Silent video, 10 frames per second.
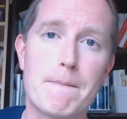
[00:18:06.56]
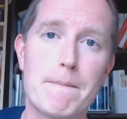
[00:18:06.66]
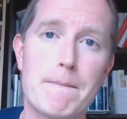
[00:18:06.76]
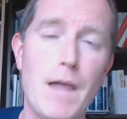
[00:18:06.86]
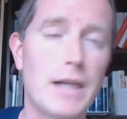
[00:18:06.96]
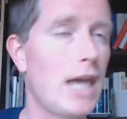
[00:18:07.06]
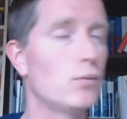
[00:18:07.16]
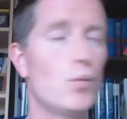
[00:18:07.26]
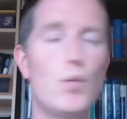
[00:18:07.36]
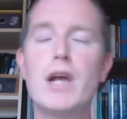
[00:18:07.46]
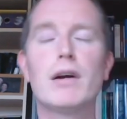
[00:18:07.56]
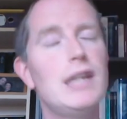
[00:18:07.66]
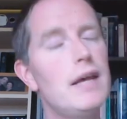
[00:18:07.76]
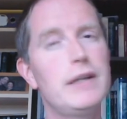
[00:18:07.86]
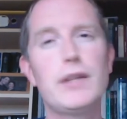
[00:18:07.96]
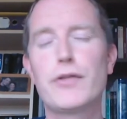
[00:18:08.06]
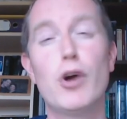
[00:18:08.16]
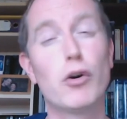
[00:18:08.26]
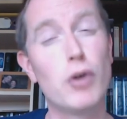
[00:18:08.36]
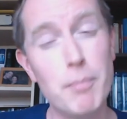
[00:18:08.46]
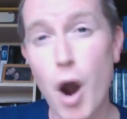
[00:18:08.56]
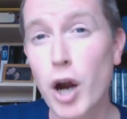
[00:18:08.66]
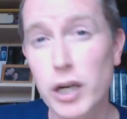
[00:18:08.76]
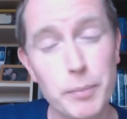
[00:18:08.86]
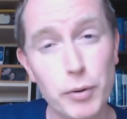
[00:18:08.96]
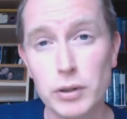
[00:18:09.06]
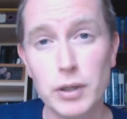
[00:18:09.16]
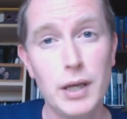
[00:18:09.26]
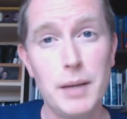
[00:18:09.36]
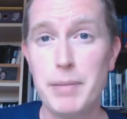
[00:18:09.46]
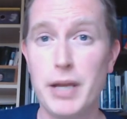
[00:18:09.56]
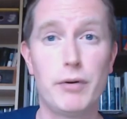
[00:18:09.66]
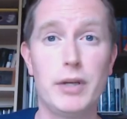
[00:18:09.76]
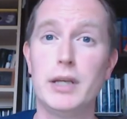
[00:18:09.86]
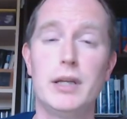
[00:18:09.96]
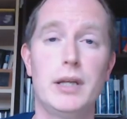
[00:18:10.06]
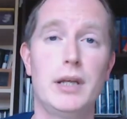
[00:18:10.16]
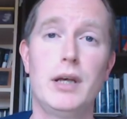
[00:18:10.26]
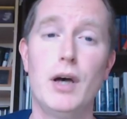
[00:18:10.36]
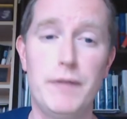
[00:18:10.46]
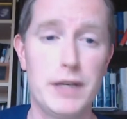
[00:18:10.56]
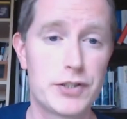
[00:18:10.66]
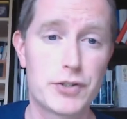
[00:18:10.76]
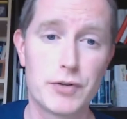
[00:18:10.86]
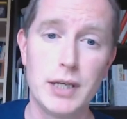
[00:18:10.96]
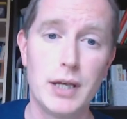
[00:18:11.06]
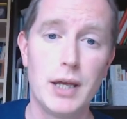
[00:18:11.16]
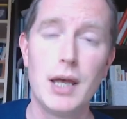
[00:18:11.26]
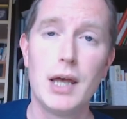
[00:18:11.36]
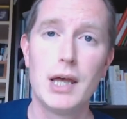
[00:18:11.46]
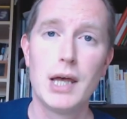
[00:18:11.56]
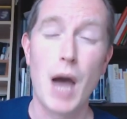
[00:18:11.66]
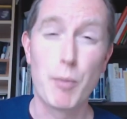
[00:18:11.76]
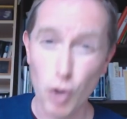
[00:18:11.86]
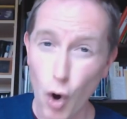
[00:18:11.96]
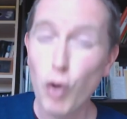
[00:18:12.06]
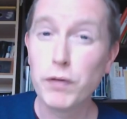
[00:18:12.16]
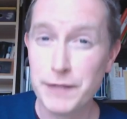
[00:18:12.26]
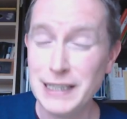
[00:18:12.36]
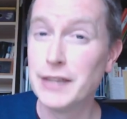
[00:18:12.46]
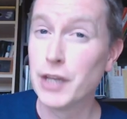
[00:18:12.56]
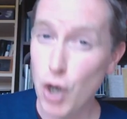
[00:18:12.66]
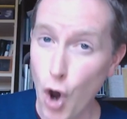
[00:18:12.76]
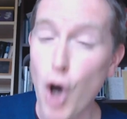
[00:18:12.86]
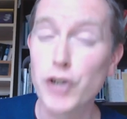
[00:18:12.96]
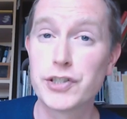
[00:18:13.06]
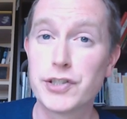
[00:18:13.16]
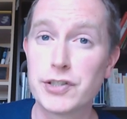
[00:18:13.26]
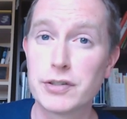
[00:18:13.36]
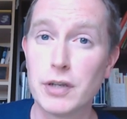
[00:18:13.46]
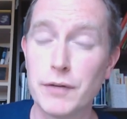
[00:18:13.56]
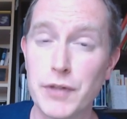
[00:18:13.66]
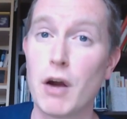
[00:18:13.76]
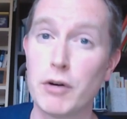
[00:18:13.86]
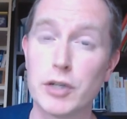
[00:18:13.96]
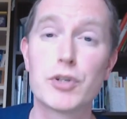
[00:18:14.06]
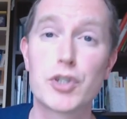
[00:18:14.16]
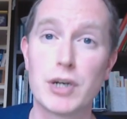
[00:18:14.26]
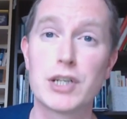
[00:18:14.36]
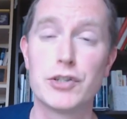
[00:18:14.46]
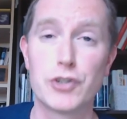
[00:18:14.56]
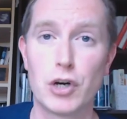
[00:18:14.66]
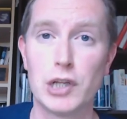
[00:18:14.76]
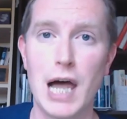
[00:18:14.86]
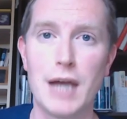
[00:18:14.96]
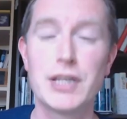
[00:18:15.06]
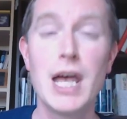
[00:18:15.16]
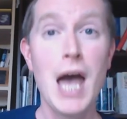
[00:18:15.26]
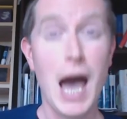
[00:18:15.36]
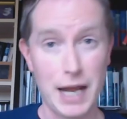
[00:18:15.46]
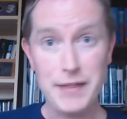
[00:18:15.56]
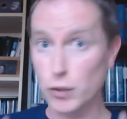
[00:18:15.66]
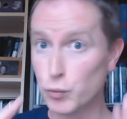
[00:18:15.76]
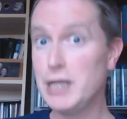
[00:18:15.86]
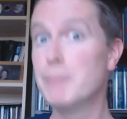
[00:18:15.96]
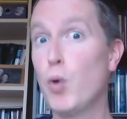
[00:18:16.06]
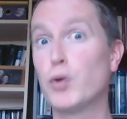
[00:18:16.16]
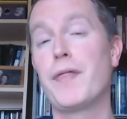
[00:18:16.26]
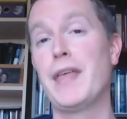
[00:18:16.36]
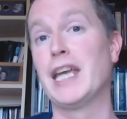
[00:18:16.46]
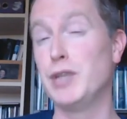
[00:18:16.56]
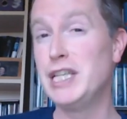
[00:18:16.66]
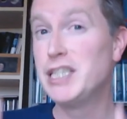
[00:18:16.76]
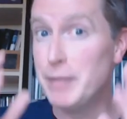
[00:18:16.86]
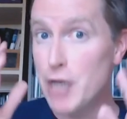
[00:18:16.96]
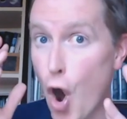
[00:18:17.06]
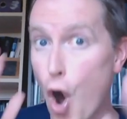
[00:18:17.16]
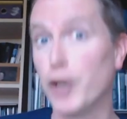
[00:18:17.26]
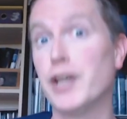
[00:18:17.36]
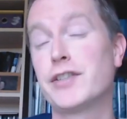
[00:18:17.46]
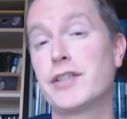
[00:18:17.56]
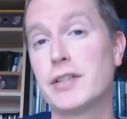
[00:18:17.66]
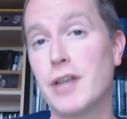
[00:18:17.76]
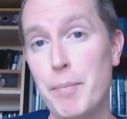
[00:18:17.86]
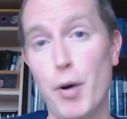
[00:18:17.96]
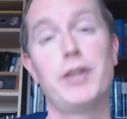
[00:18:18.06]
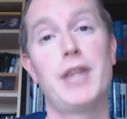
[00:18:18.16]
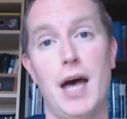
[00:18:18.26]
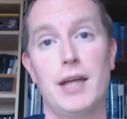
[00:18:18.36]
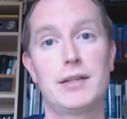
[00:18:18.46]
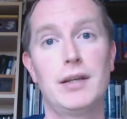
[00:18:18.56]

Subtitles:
Again, we are living through a remarkable period of history, and we're all feeling the costs of the current restrictions on our lives. And I think a really important thing is we need to be honest about that